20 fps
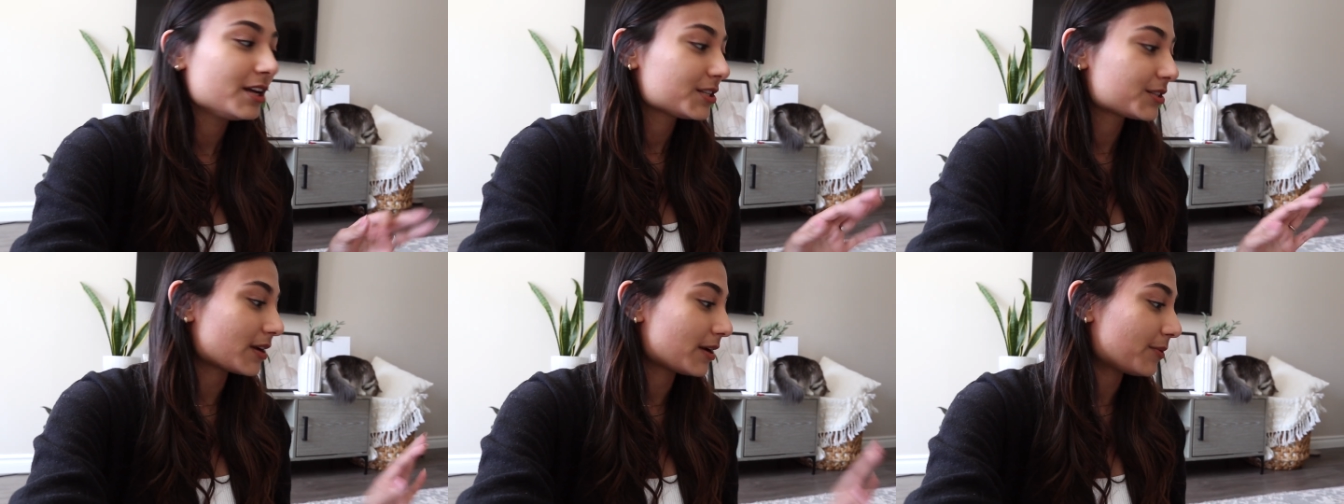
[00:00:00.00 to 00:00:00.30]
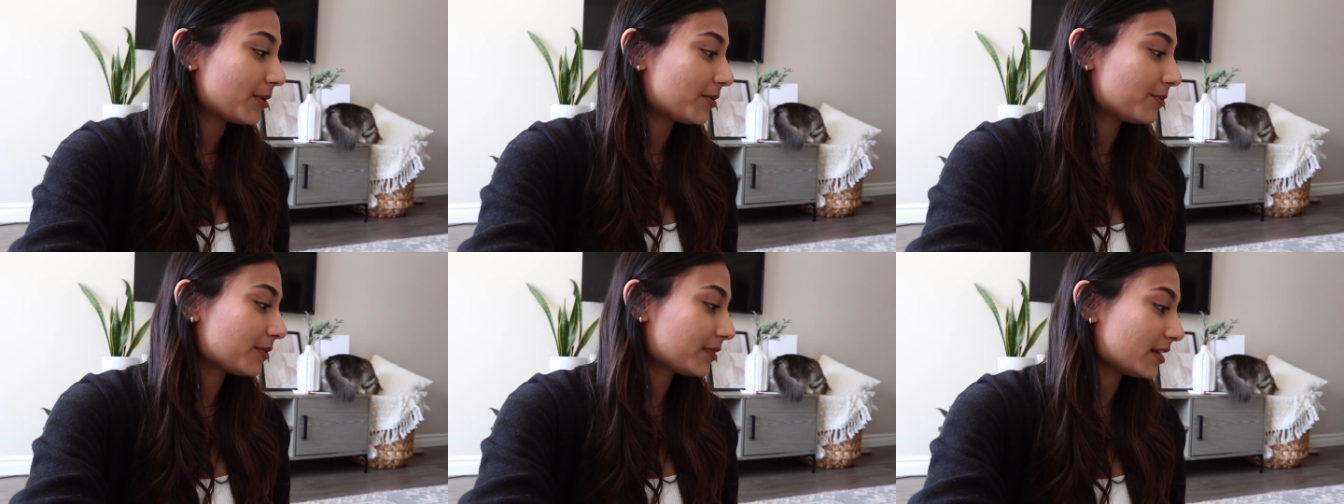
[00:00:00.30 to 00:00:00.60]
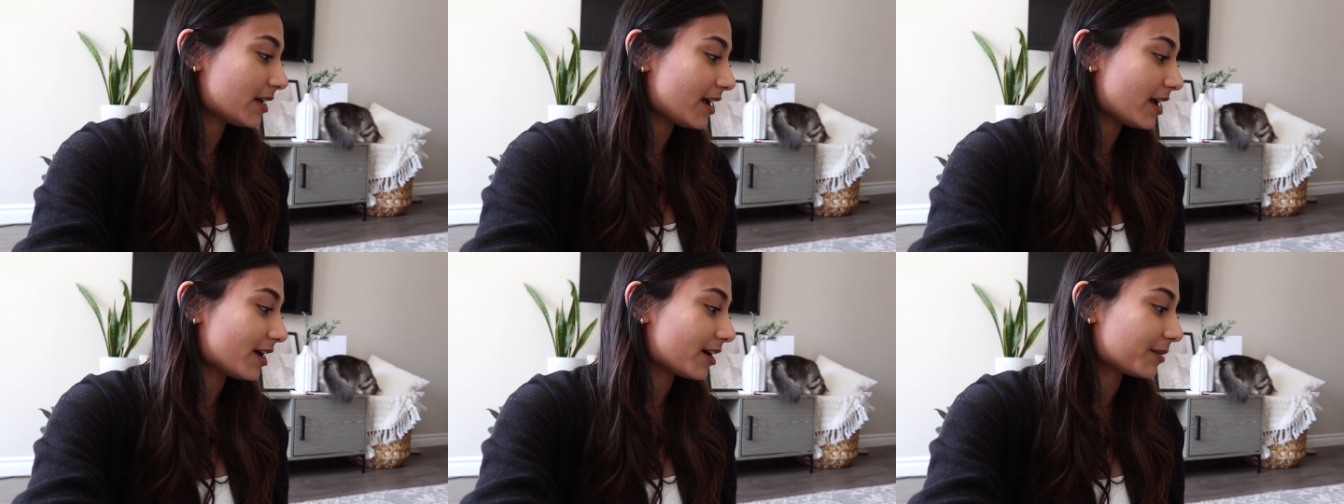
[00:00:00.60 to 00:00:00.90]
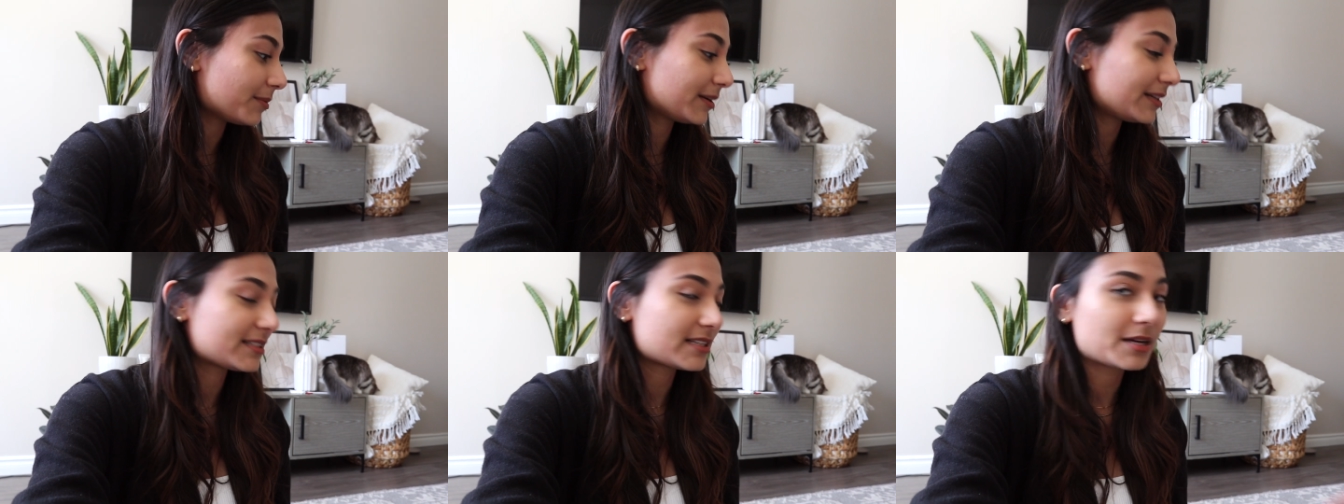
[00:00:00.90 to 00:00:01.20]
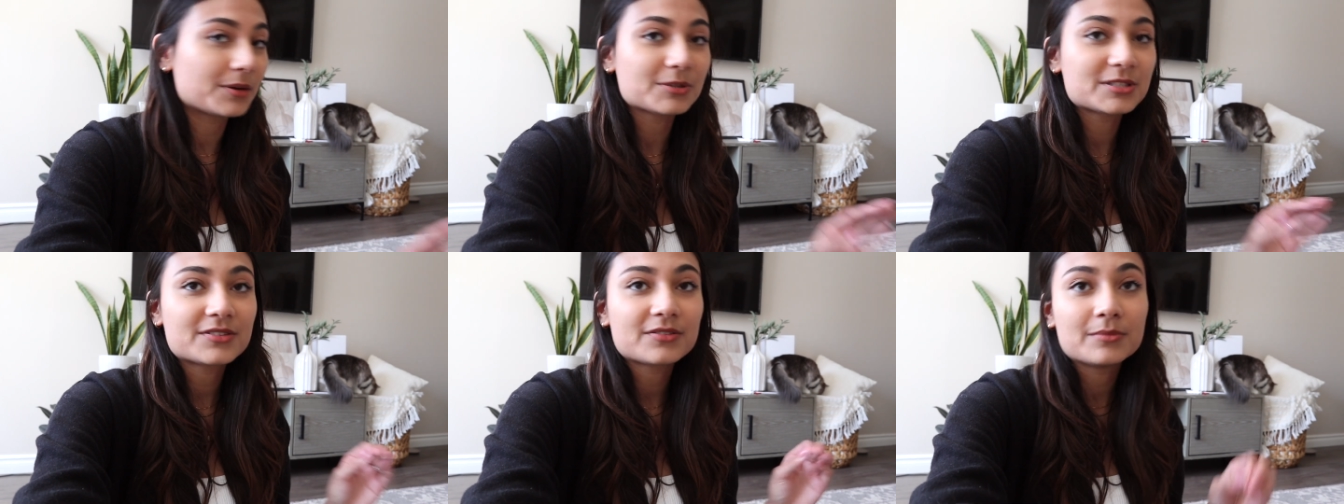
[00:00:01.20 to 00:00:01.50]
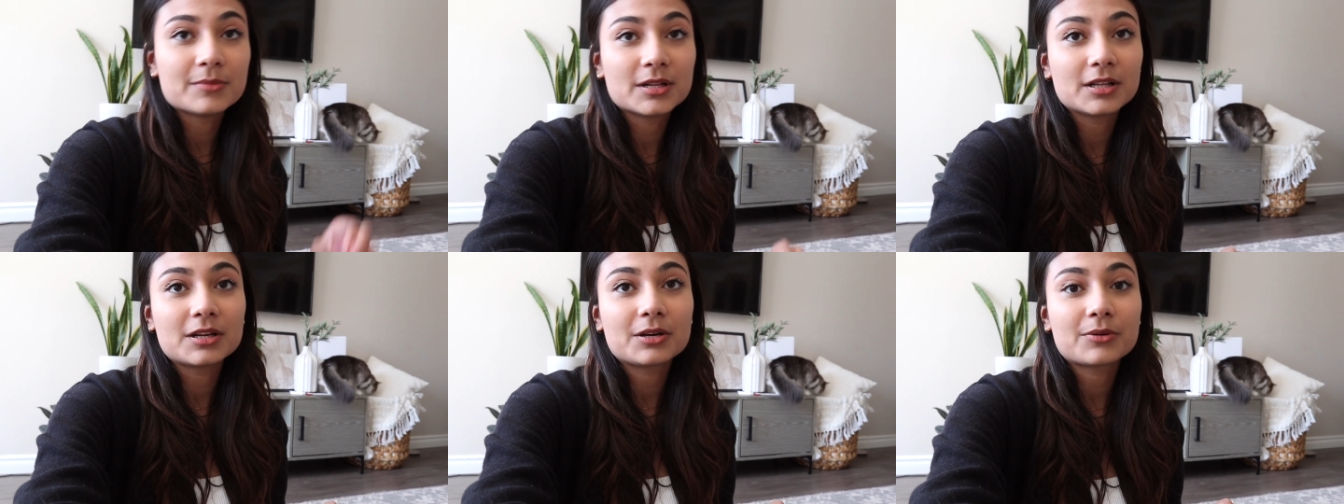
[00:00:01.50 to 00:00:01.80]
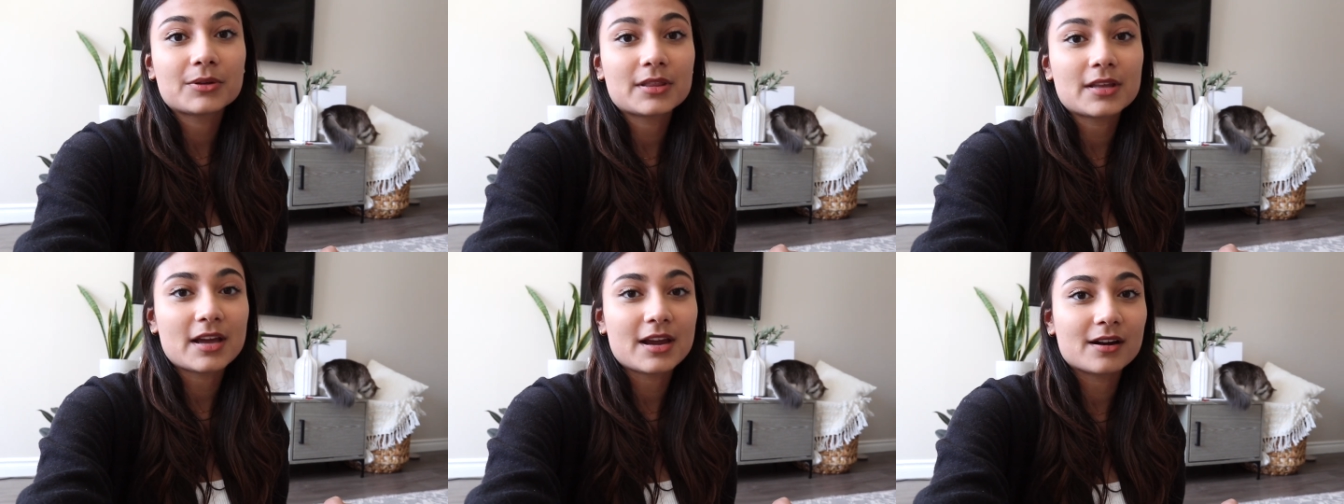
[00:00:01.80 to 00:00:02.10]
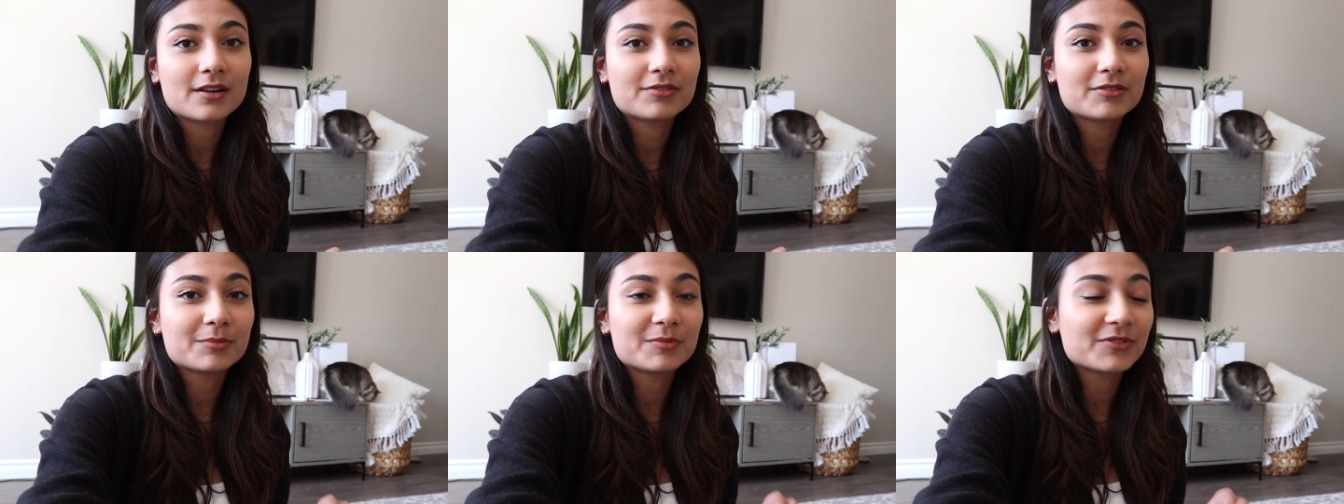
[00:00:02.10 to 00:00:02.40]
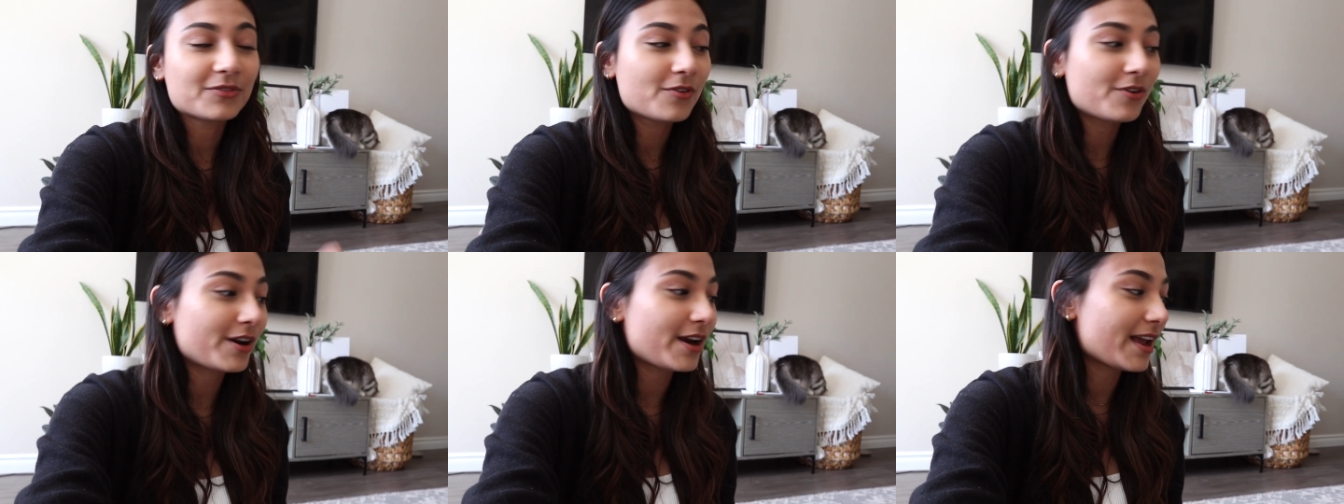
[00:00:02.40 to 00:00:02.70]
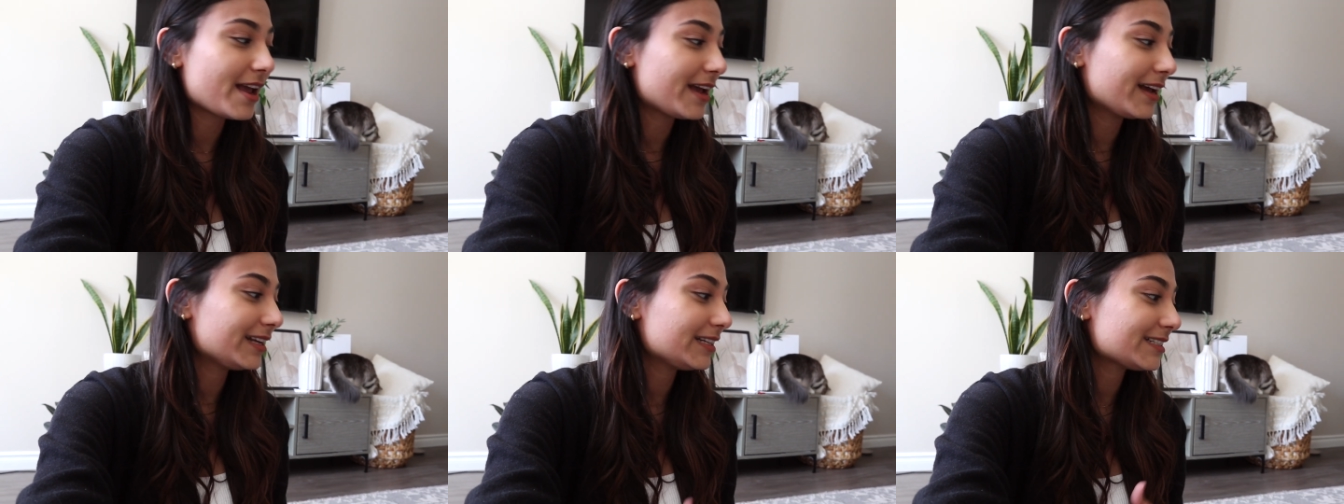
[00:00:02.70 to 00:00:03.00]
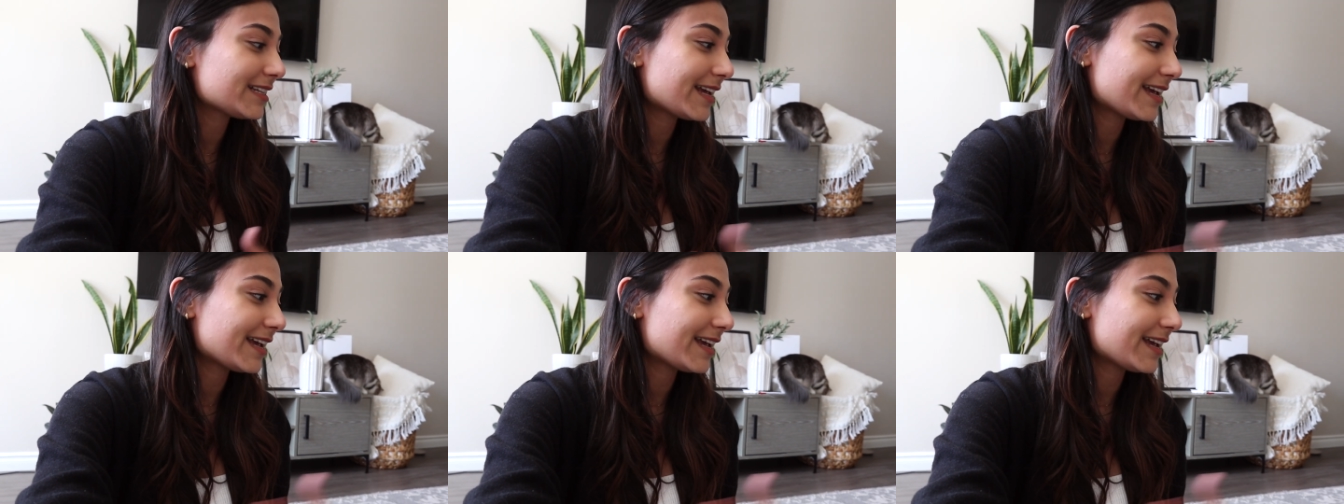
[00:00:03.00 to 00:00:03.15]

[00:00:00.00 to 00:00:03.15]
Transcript: So I went with the Air because I was familiar with the Air from beforehand,